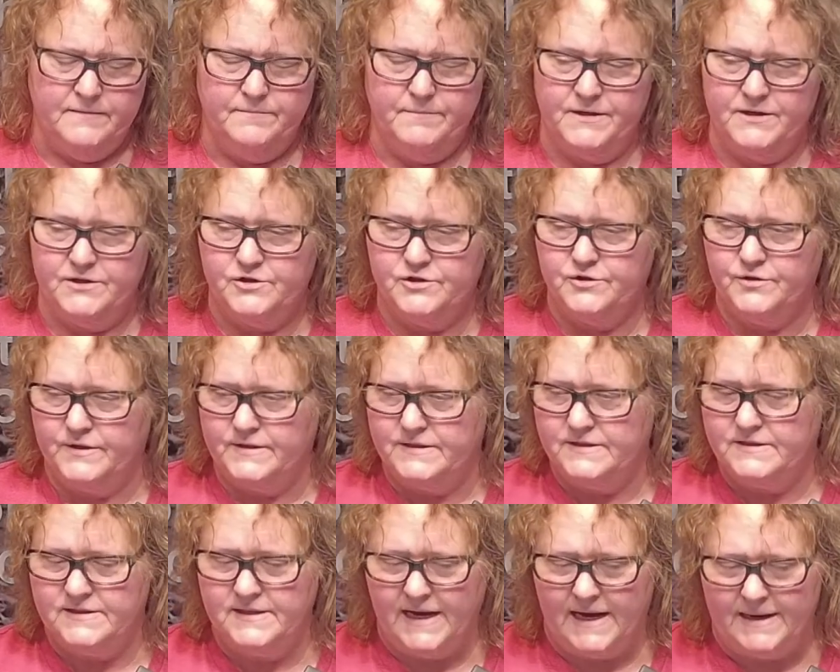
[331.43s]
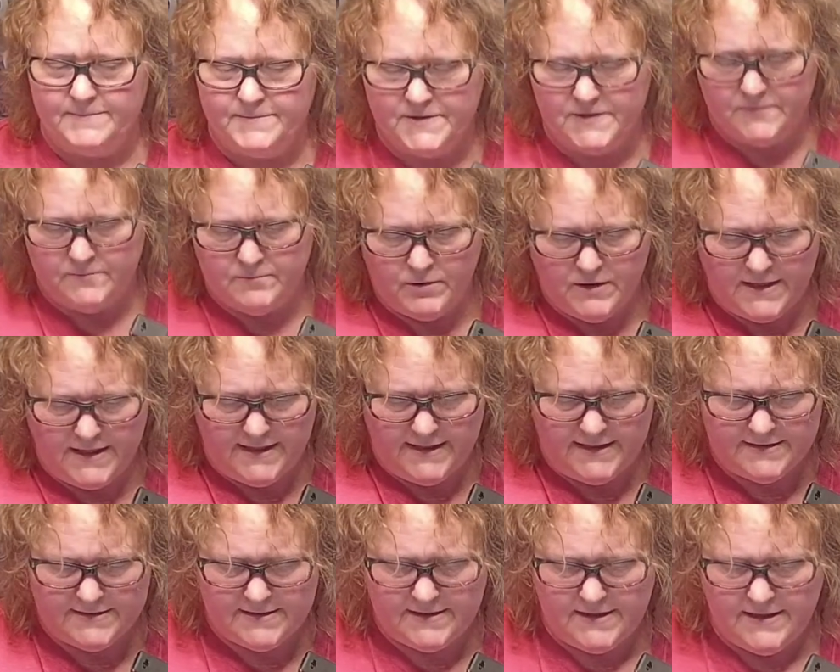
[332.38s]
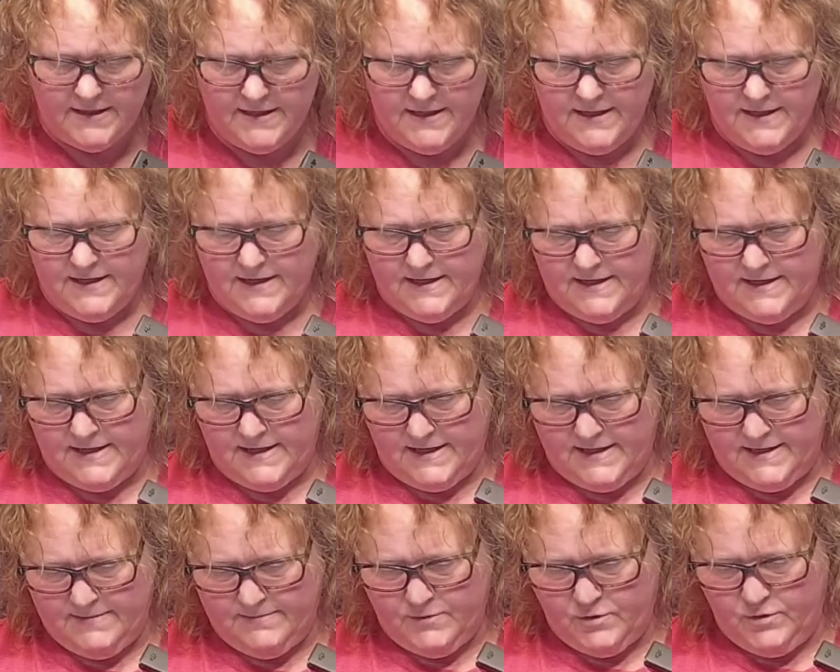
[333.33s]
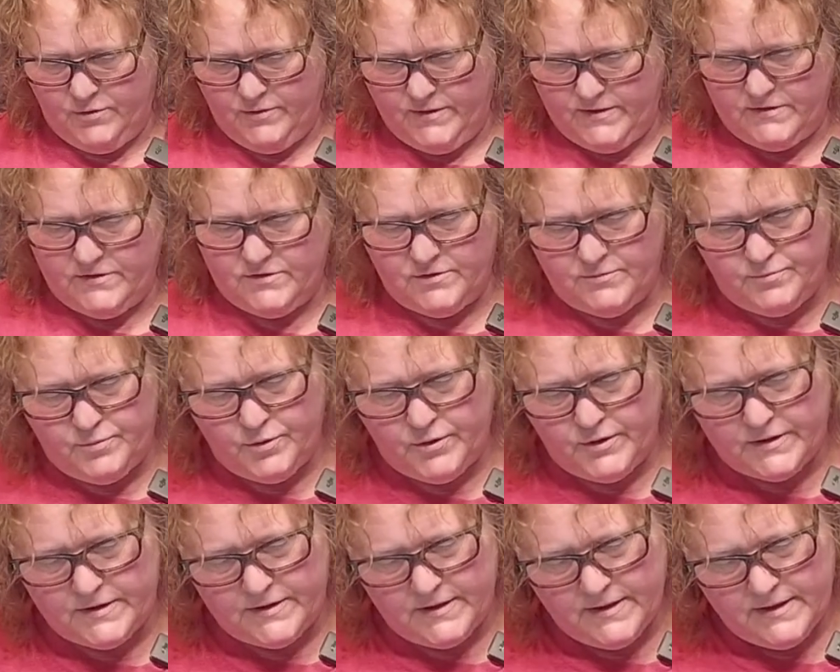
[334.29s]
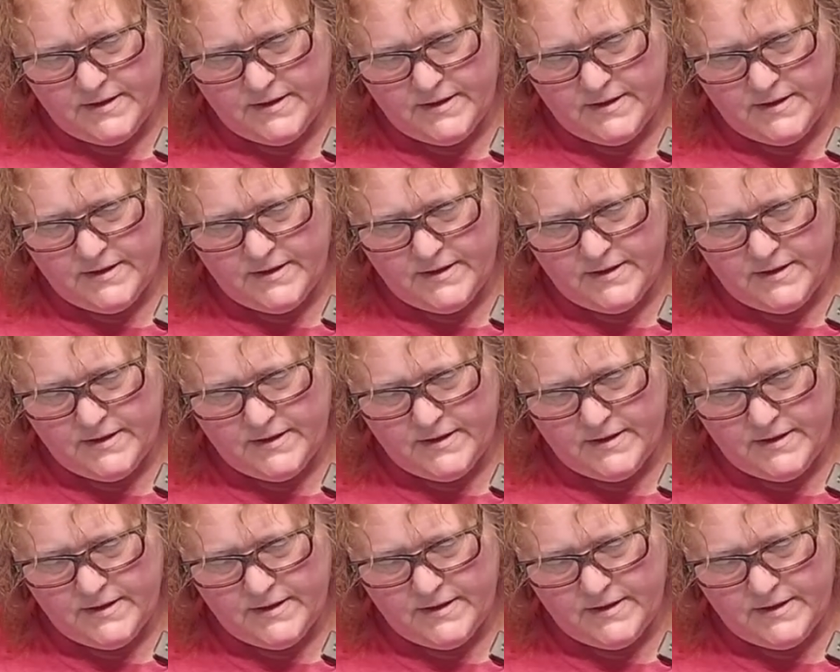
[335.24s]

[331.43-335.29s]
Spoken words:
make sure it snaps in place, and I am going to put